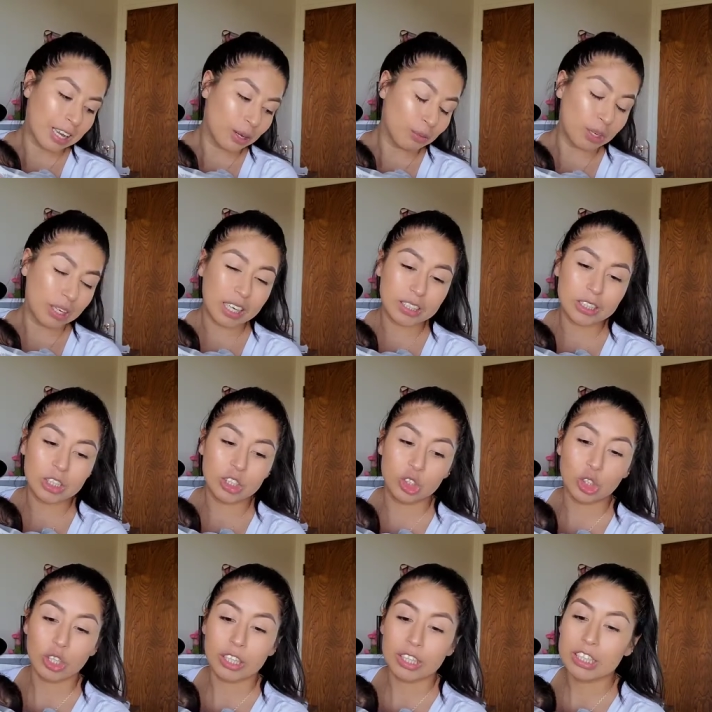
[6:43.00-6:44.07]
If you guys
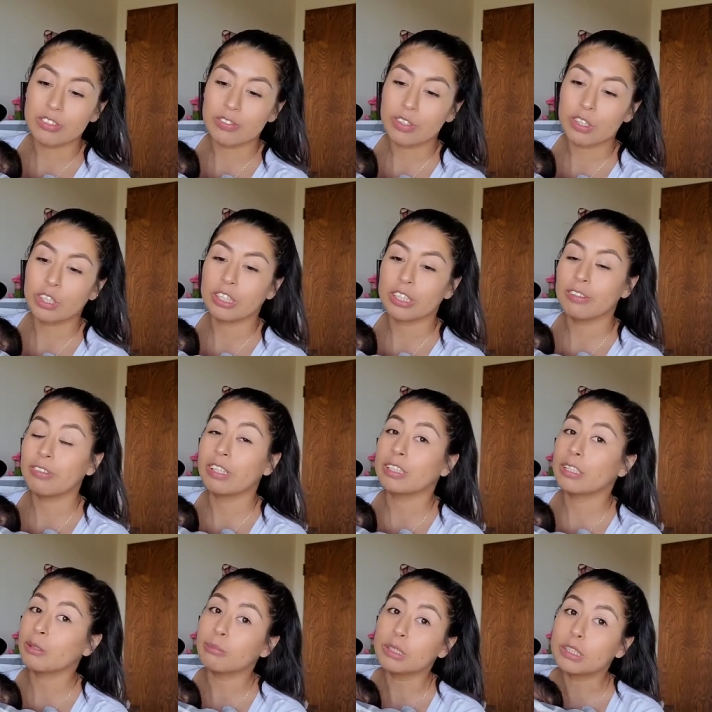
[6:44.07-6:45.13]
enjoyed this video, give it a
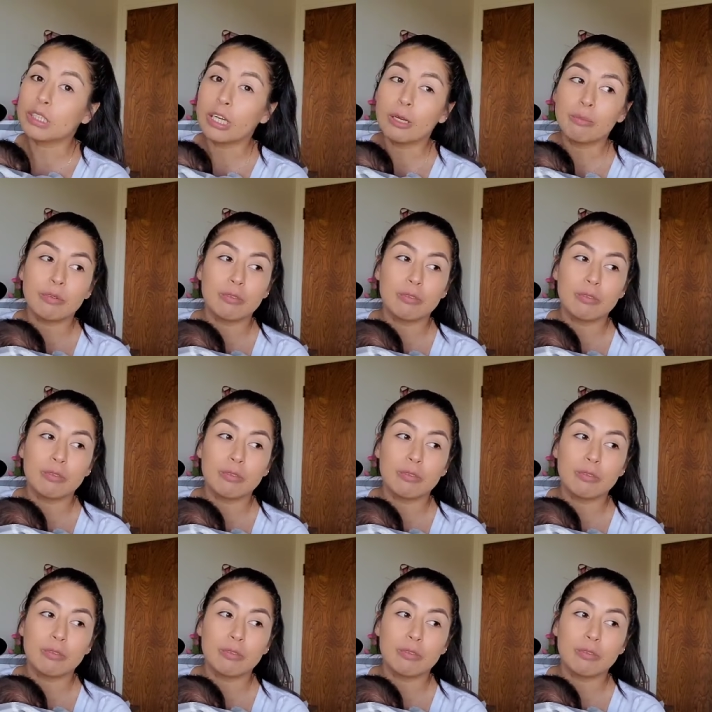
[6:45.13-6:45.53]
thumbs up.